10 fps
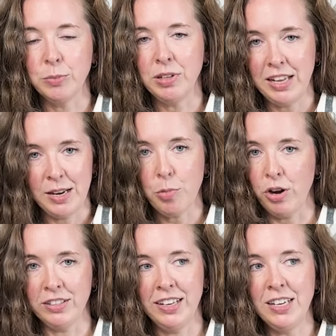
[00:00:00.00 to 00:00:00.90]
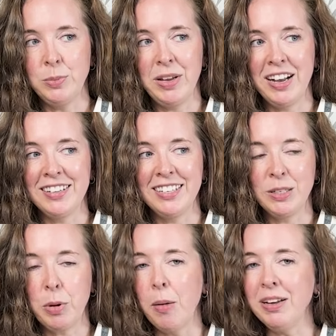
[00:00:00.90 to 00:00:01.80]
planning process because it's
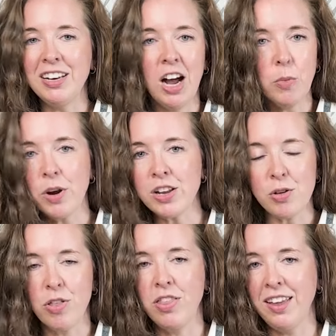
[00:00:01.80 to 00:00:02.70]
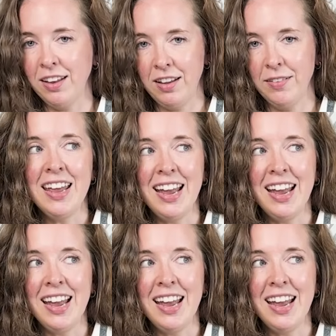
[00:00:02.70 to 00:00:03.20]
probably not where you think.